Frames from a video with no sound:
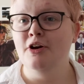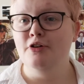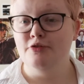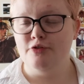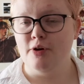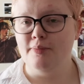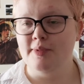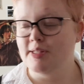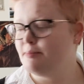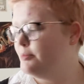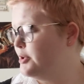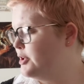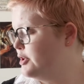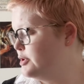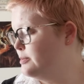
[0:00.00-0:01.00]
from this
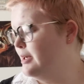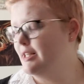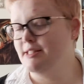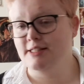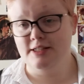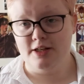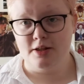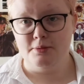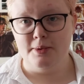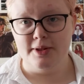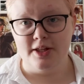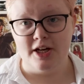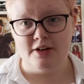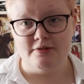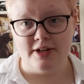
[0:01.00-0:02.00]
book, as well as another one
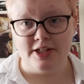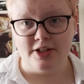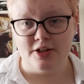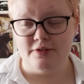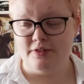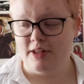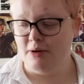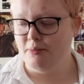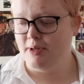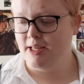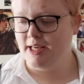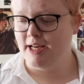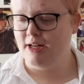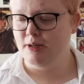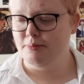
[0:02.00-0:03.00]
that I read over that
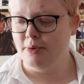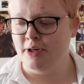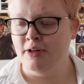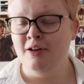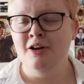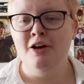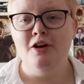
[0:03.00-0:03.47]
weekend, but